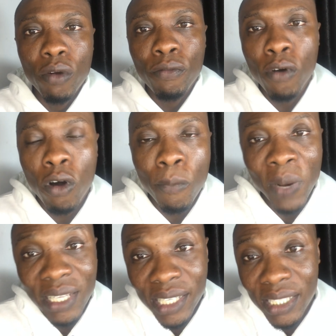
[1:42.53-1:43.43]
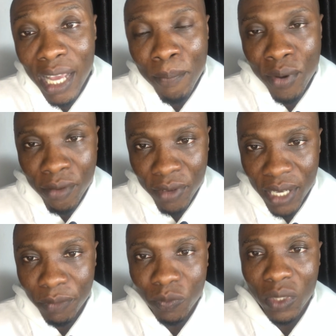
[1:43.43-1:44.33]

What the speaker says: for placenta previa,